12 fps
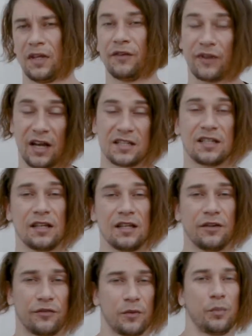If casting in
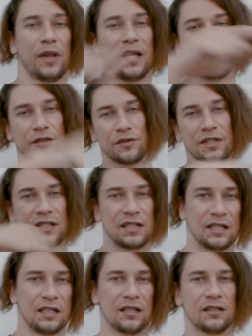different place of the
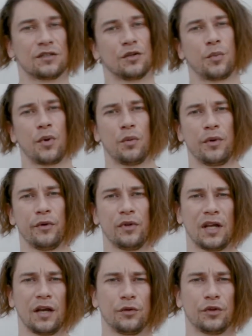city, so probably you'll
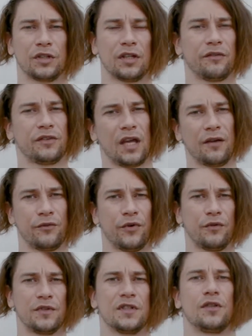have not enough time for
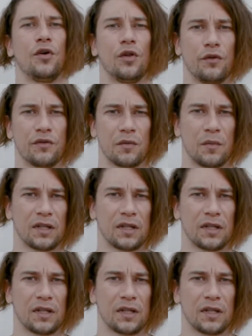visit all of them.